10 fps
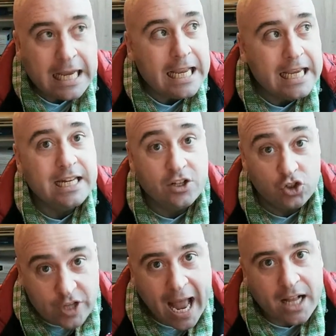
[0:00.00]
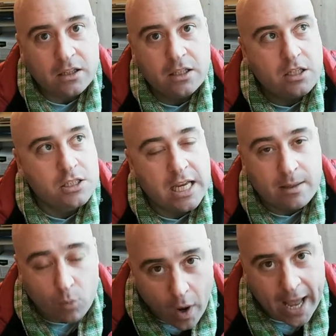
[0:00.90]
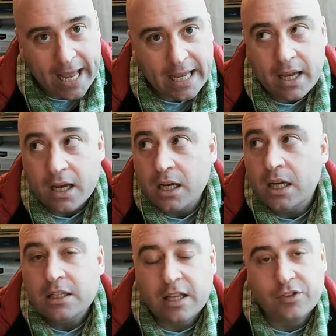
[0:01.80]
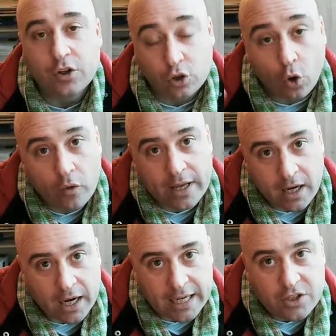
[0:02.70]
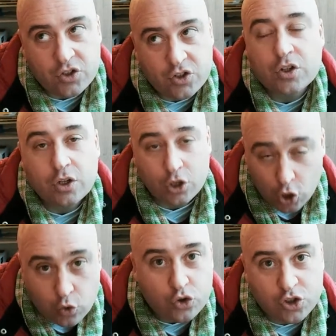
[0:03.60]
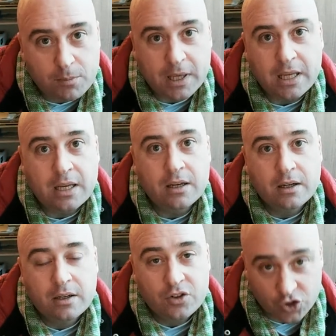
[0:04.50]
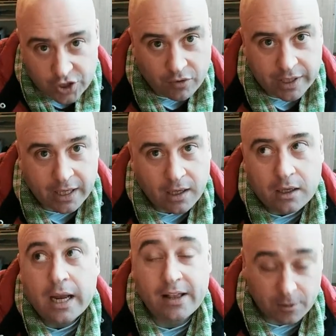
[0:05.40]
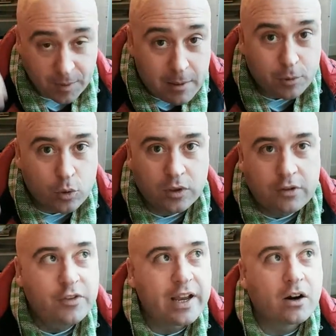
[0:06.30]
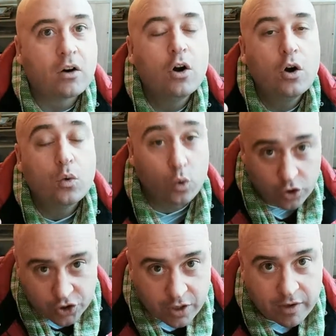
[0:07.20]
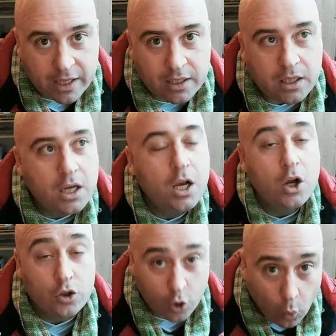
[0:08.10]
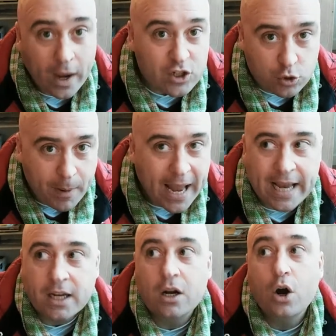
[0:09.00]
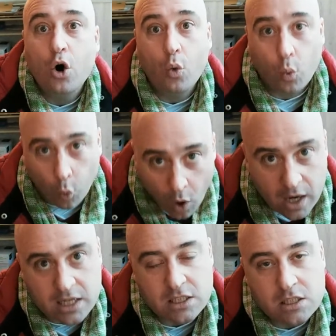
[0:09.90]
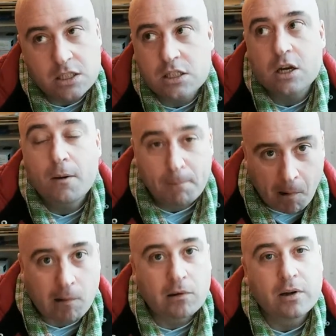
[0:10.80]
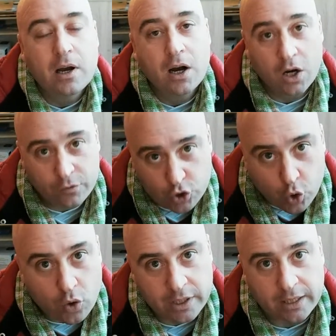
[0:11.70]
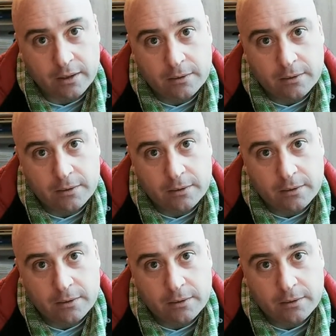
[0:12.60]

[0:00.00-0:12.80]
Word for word: In exactly the same way that the Golan Heights used to be Syria and the people who lived there were Syrian, the West Bank was part of Jordan.